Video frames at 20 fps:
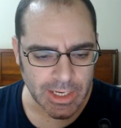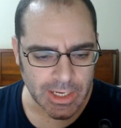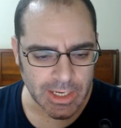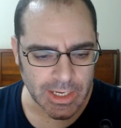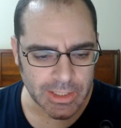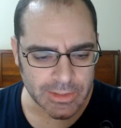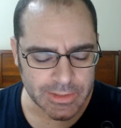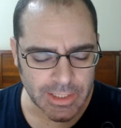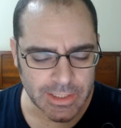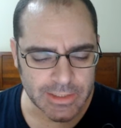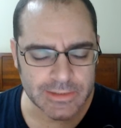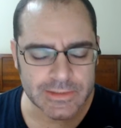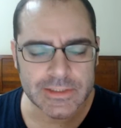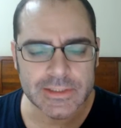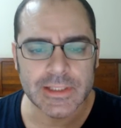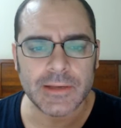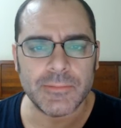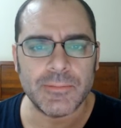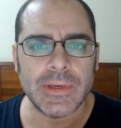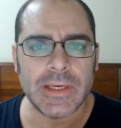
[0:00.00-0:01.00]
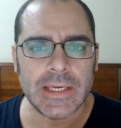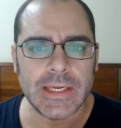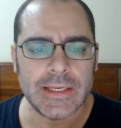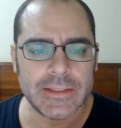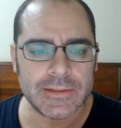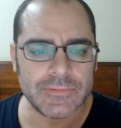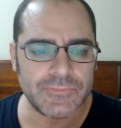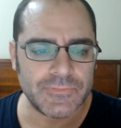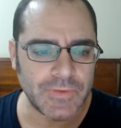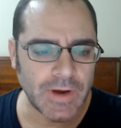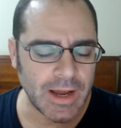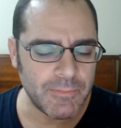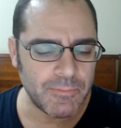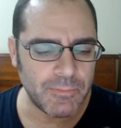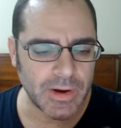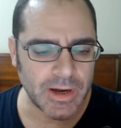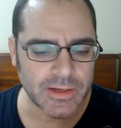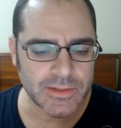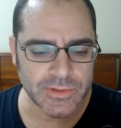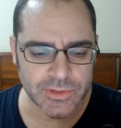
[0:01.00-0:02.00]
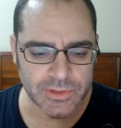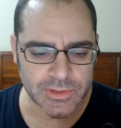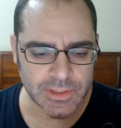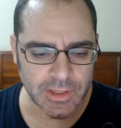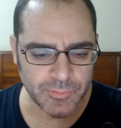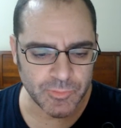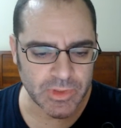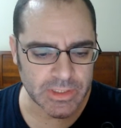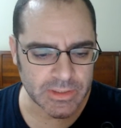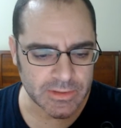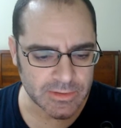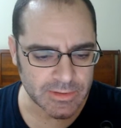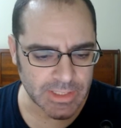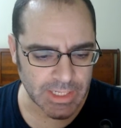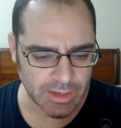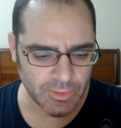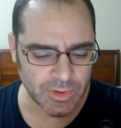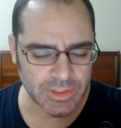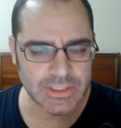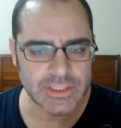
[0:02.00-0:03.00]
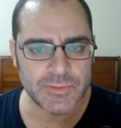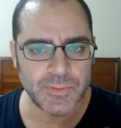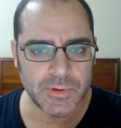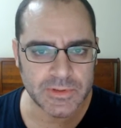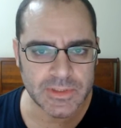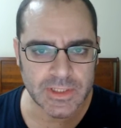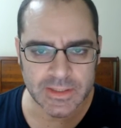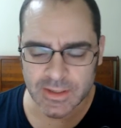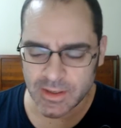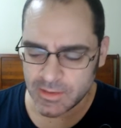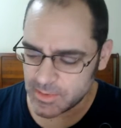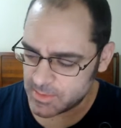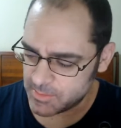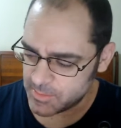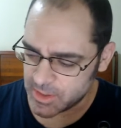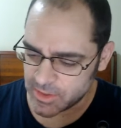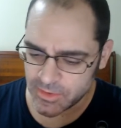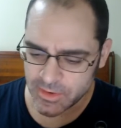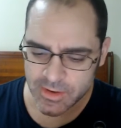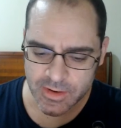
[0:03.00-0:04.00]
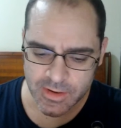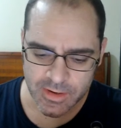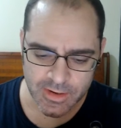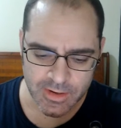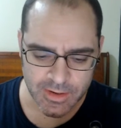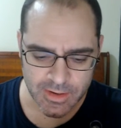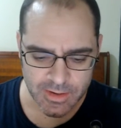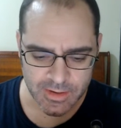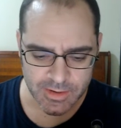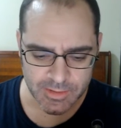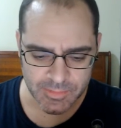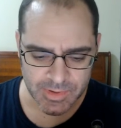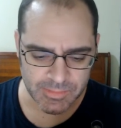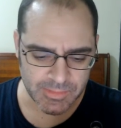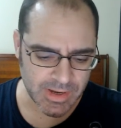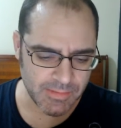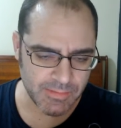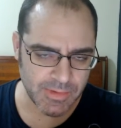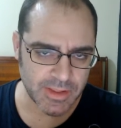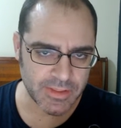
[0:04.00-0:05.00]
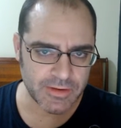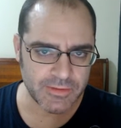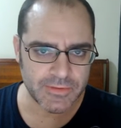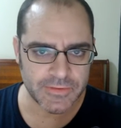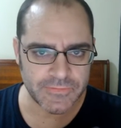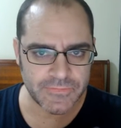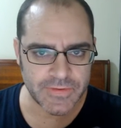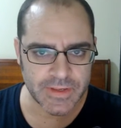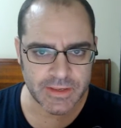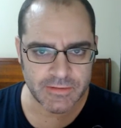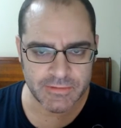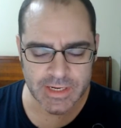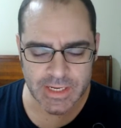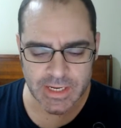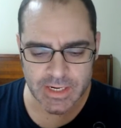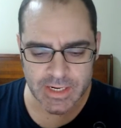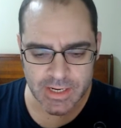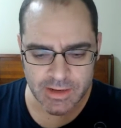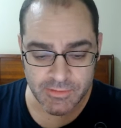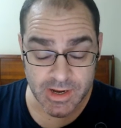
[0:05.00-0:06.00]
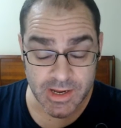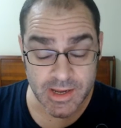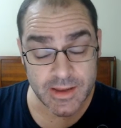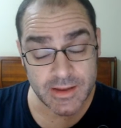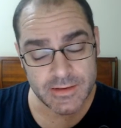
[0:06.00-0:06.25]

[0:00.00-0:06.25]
then slip me $5 or something. And I wasn't supposed to tell my mother, but my mother would figure it out anyway.